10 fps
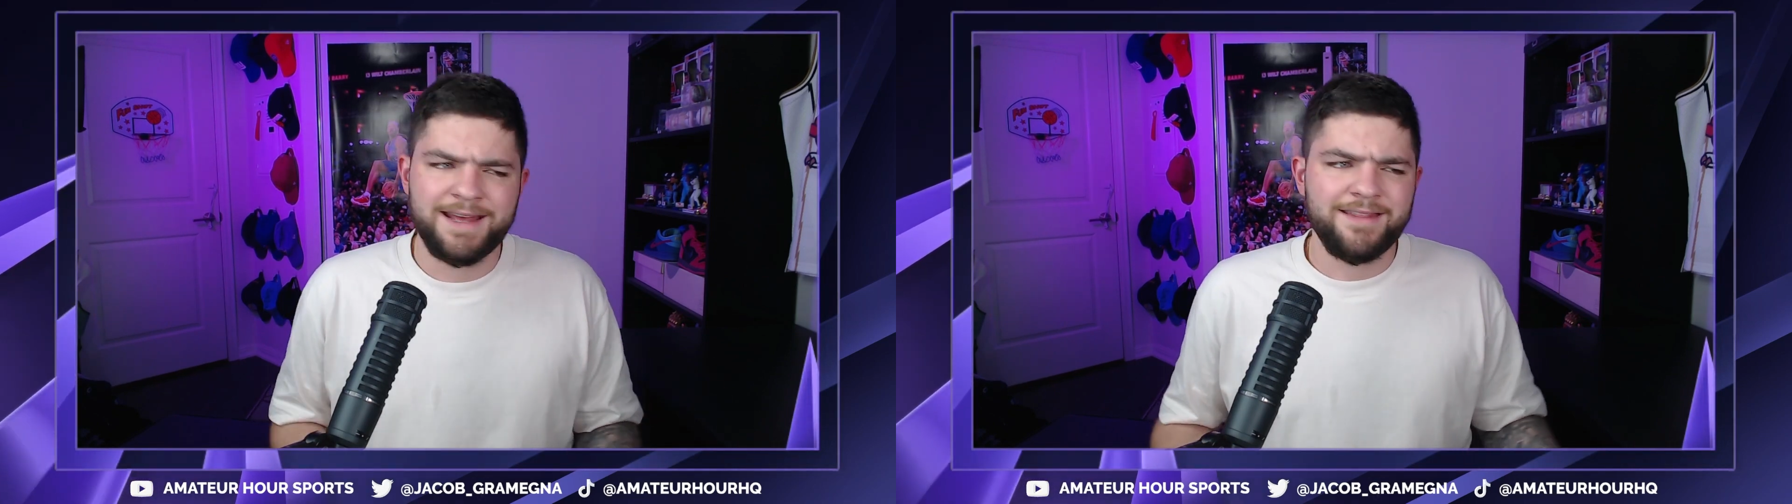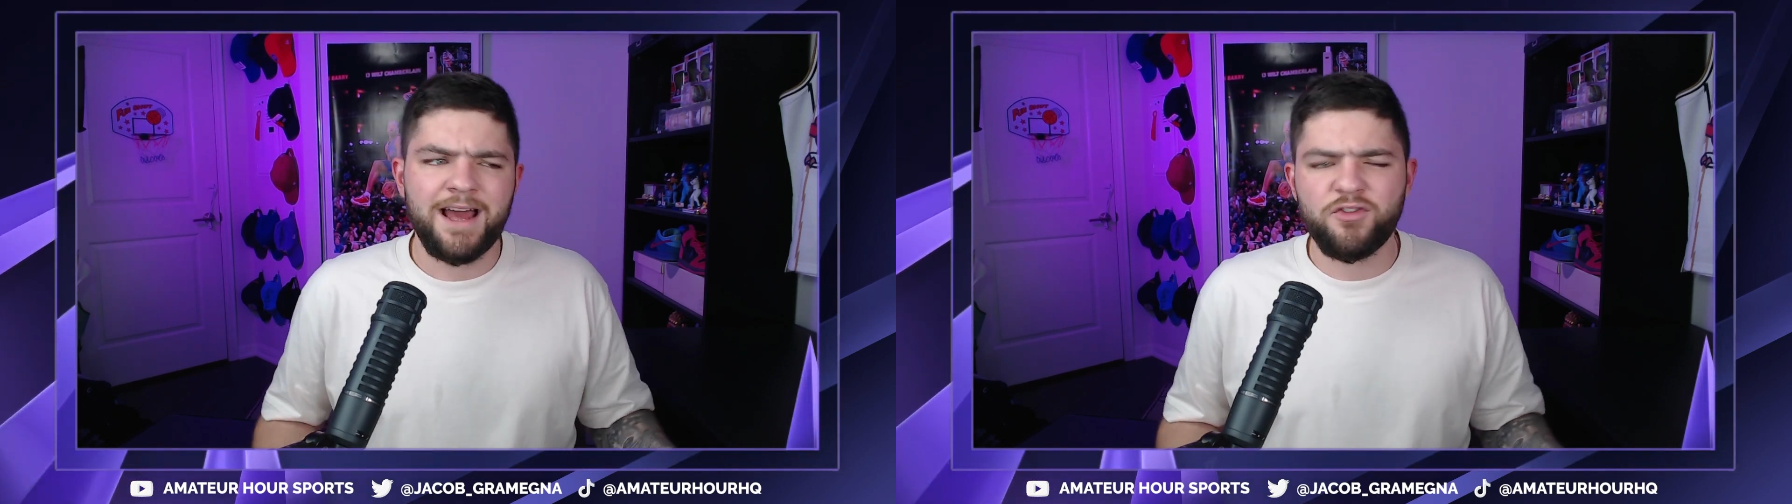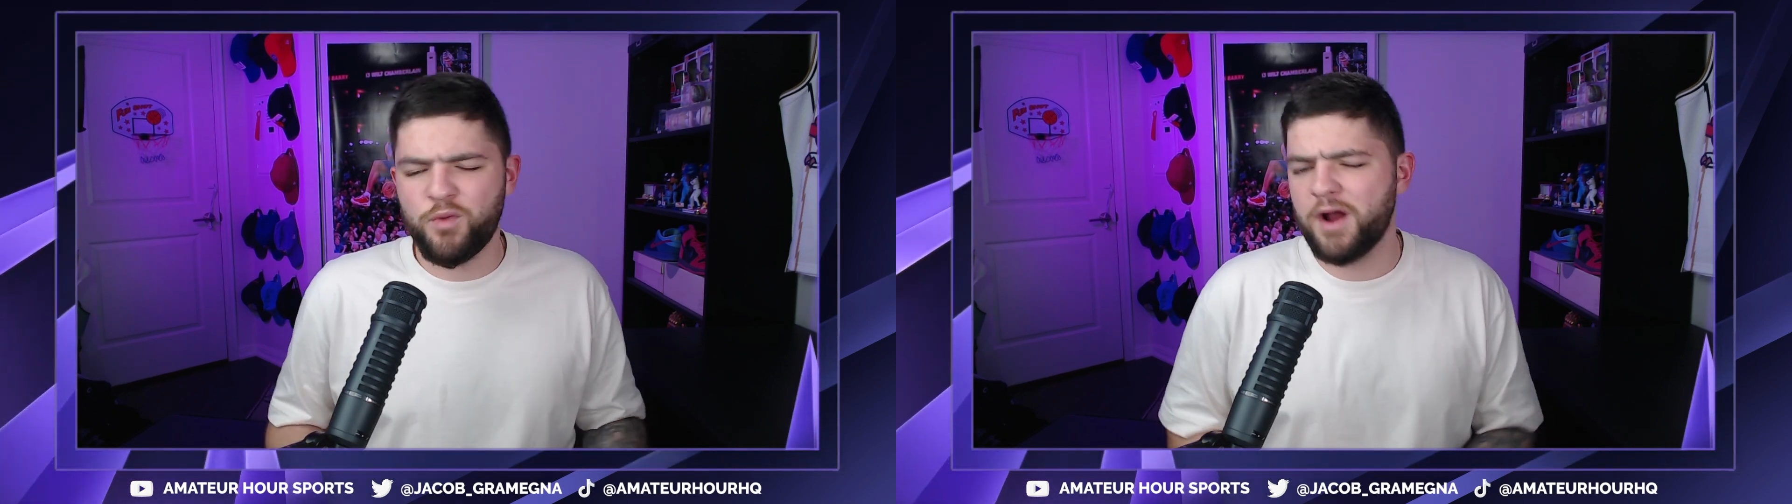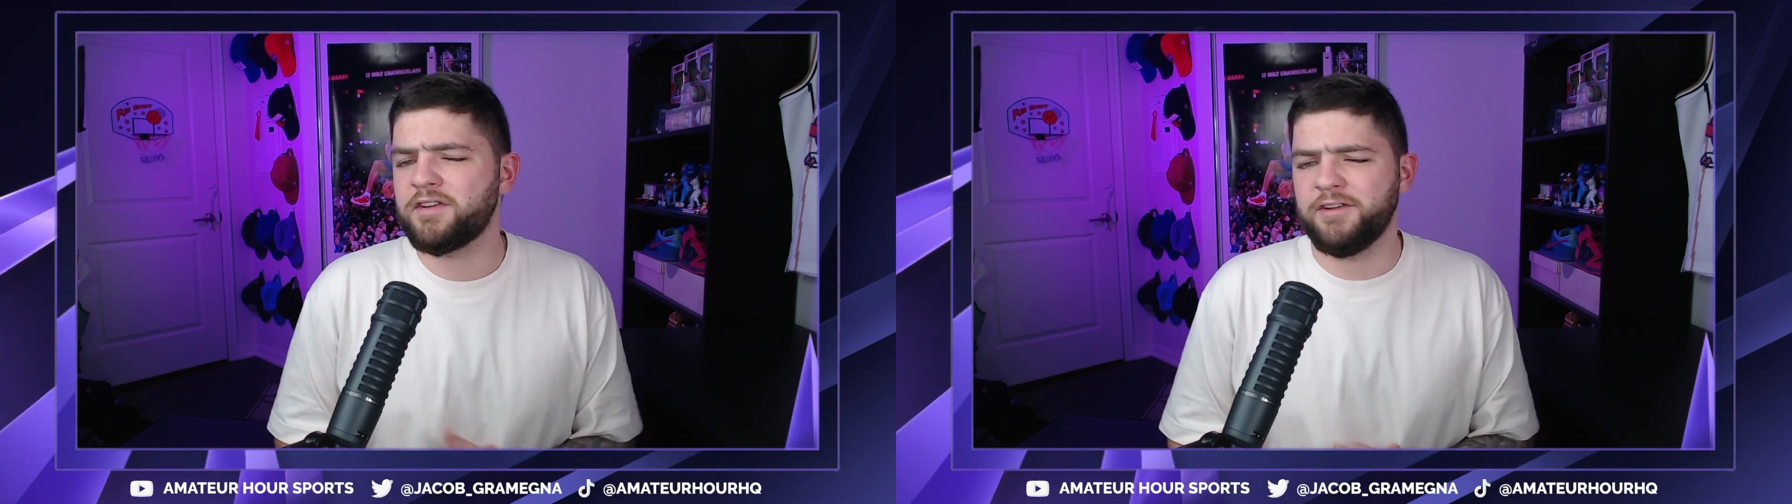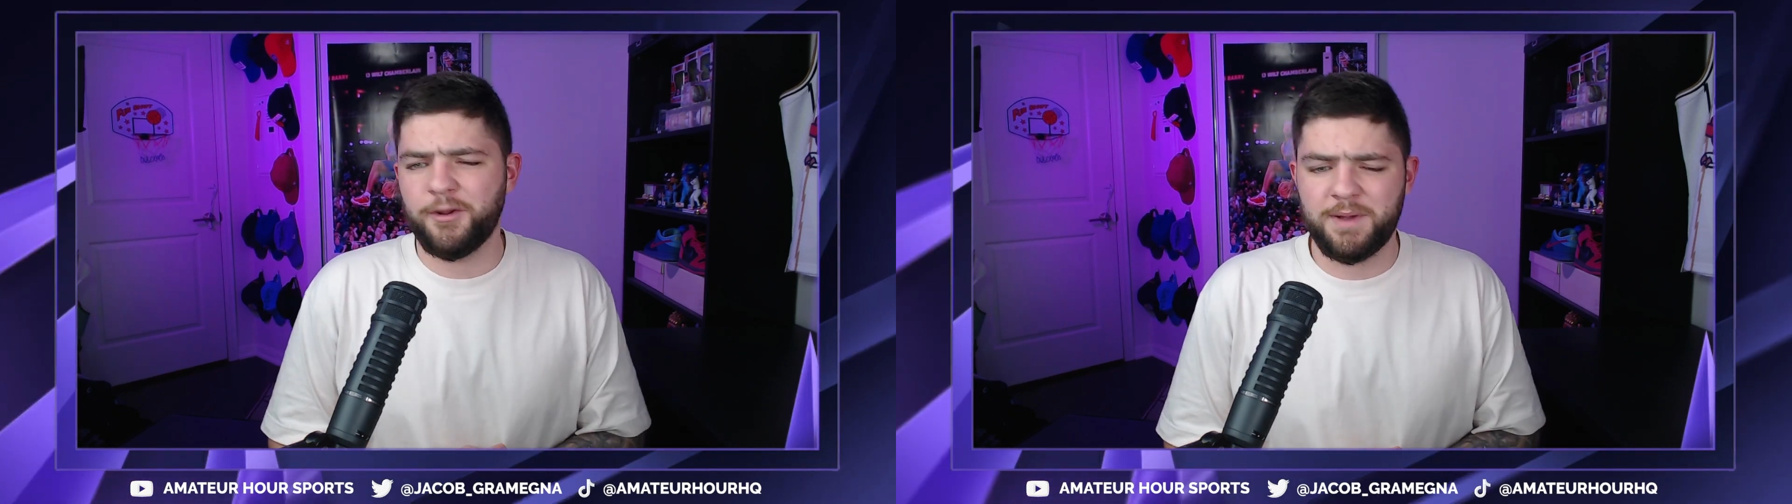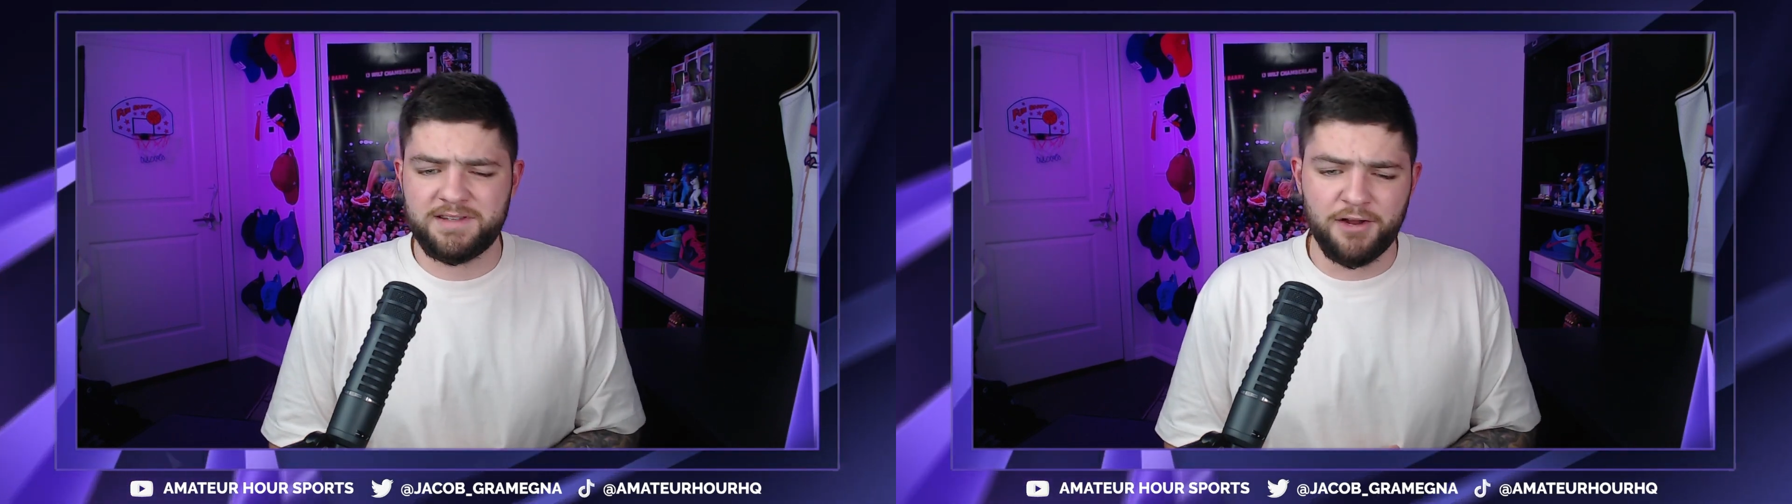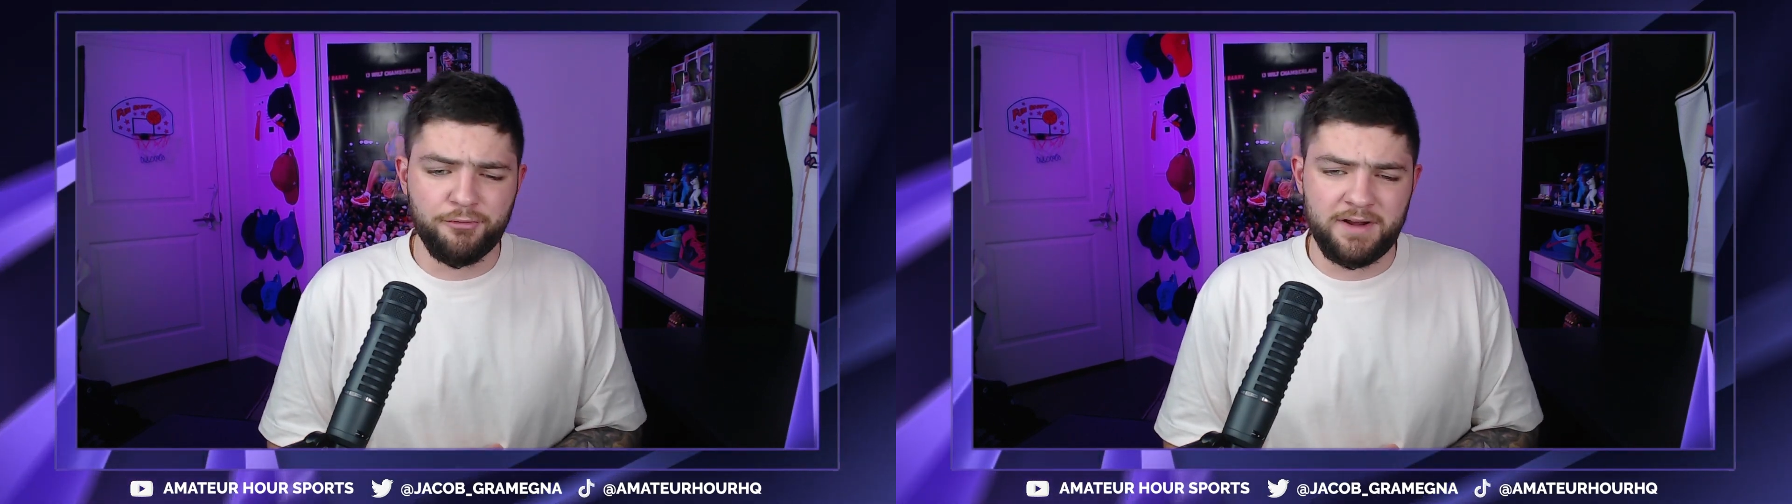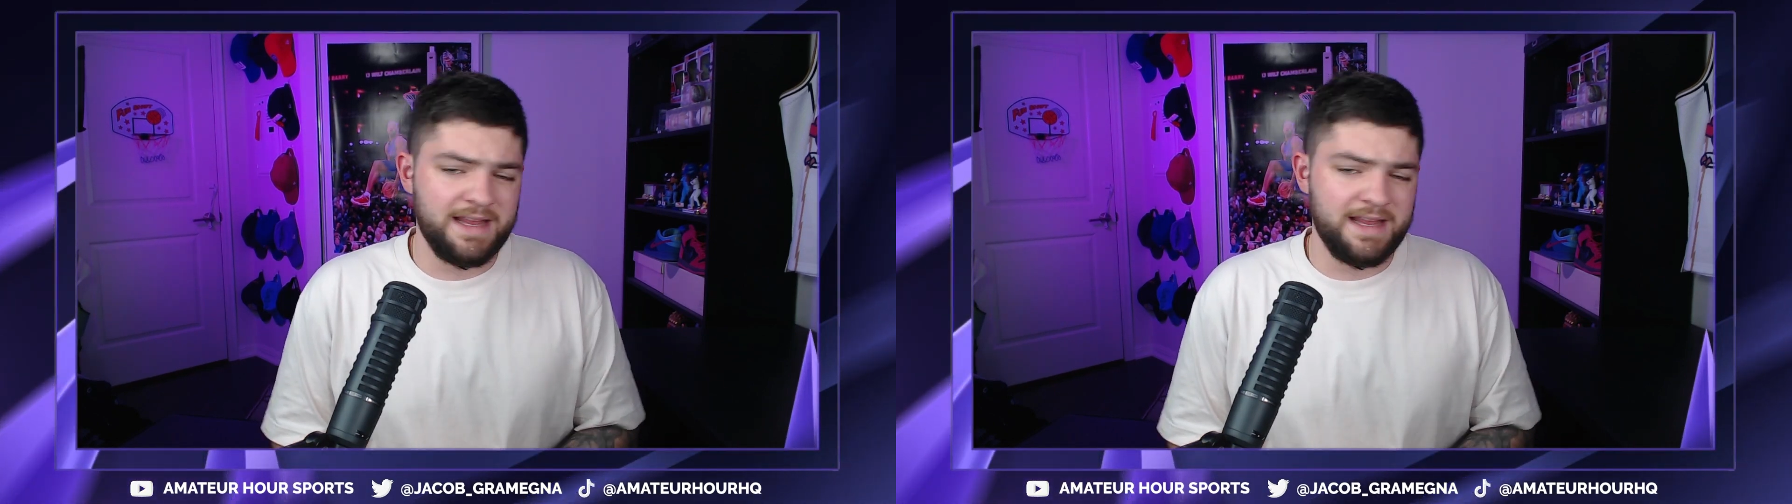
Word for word: that's where it's a little bit different,